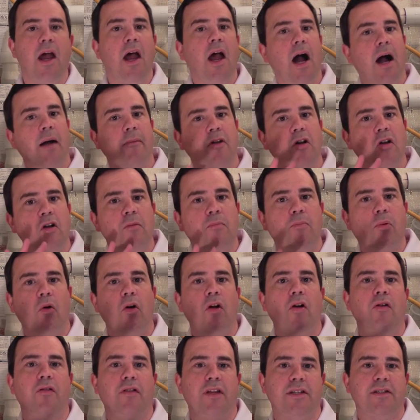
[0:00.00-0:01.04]
I'm going to
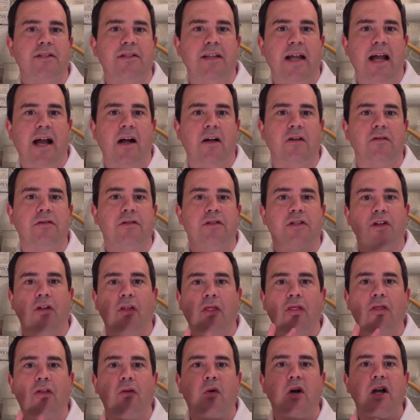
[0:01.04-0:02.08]
boil this down to
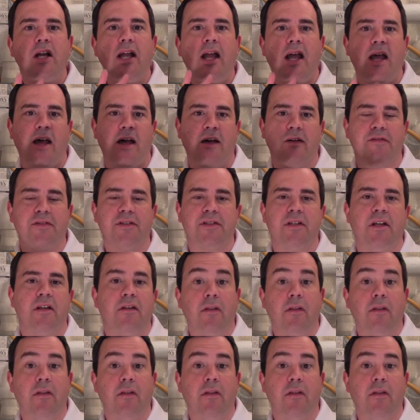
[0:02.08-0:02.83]
3 F's,